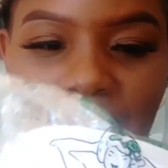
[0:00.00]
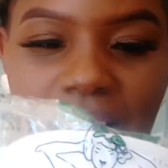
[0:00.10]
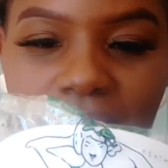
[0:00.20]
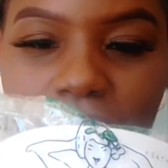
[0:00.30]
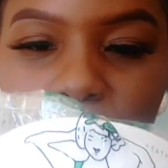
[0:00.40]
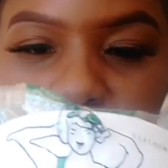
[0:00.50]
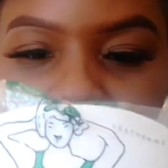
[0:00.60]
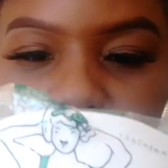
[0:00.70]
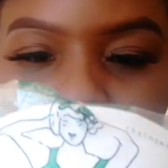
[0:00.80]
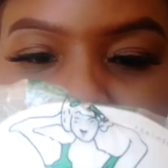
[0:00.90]
that I'm
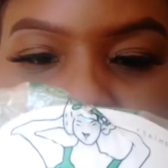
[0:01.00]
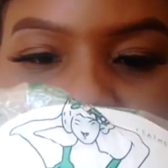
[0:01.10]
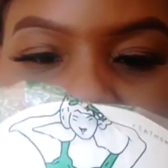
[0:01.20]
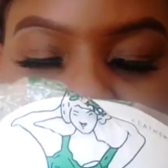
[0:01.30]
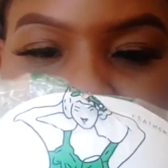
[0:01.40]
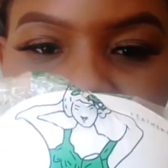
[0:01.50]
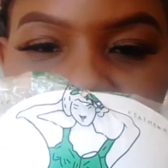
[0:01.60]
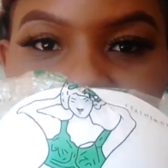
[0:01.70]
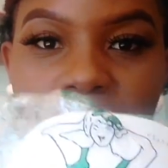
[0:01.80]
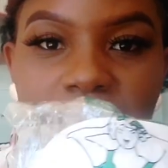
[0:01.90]
going to be
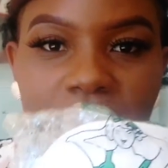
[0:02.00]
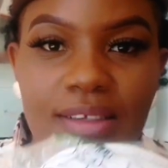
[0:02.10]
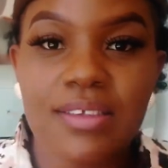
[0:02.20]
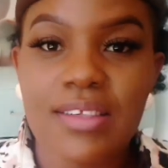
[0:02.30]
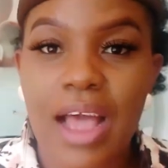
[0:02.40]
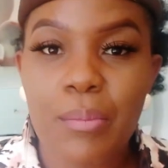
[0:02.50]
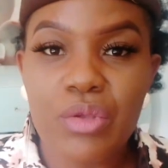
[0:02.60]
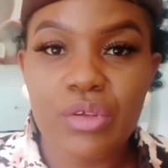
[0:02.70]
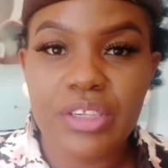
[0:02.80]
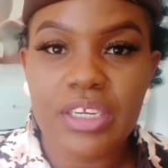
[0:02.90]
using. Since I'm
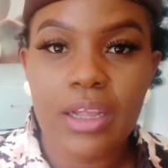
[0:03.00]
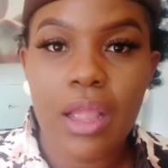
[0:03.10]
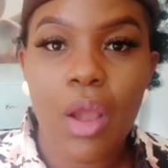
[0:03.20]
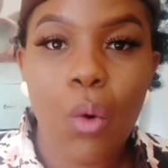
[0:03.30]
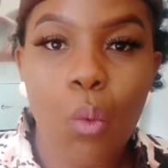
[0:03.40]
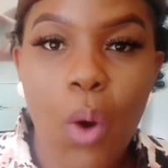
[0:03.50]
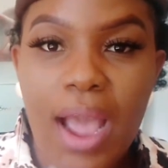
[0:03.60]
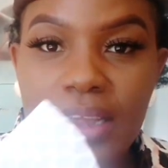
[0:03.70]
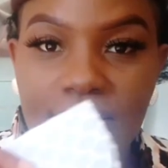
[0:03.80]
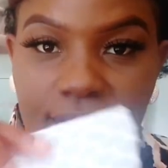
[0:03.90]
using
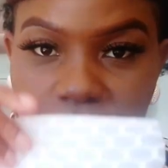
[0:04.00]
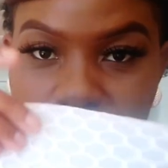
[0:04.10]
white